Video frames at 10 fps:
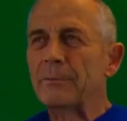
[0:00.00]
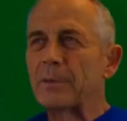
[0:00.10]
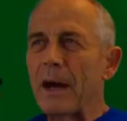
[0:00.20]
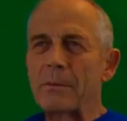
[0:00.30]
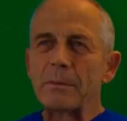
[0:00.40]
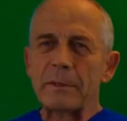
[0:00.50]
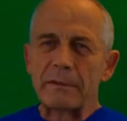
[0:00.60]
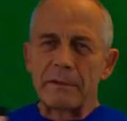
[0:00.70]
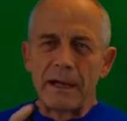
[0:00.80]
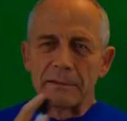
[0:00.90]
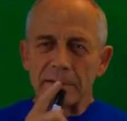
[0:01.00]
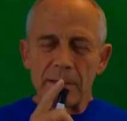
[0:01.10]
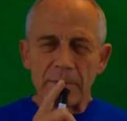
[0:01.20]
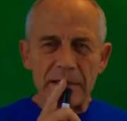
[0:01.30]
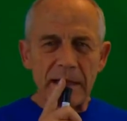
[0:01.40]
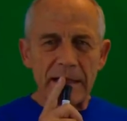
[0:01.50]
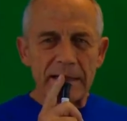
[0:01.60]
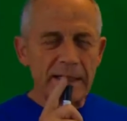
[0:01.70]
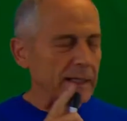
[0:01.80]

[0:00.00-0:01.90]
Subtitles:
probably thought something like